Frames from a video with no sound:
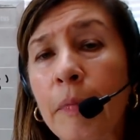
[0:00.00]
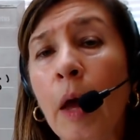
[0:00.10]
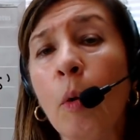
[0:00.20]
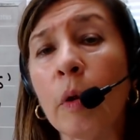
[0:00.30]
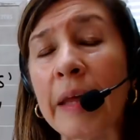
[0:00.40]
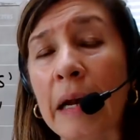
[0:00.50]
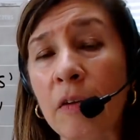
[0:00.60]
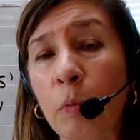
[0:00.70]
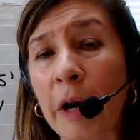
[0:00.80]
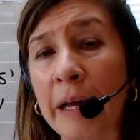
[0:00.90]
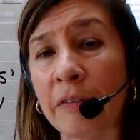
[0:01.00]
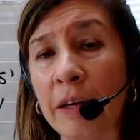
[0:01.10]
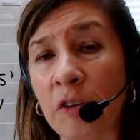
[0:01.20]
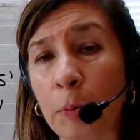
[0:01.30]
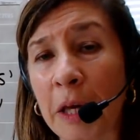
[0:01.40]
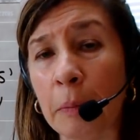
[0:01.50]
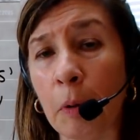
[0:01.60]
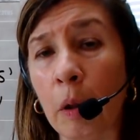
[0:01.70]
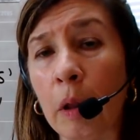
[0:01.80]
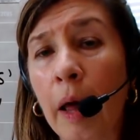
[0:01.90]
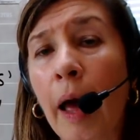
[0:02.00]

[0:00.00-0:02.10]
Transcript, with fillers: Well, that is what I teach people.